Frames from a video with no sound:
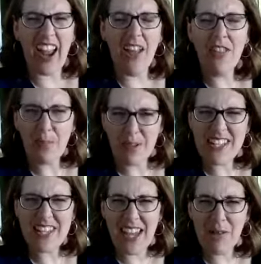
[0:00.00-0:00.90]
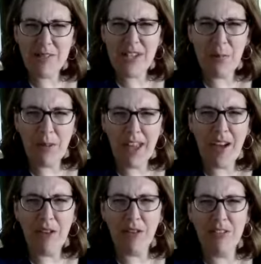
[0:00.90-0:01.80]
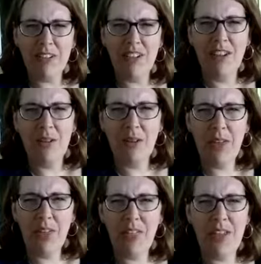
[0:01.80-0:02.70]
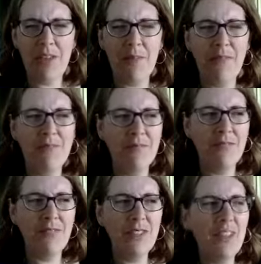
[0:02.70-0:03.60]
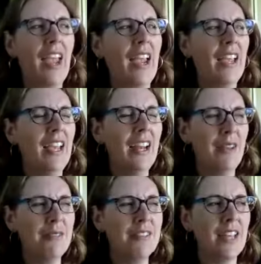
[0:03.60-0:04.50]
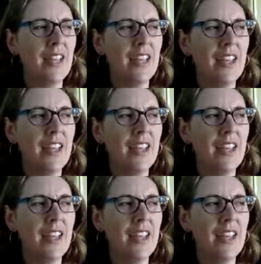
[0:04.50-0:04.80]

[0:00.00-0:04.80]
I thought PTA was helping out with field day." And I was like,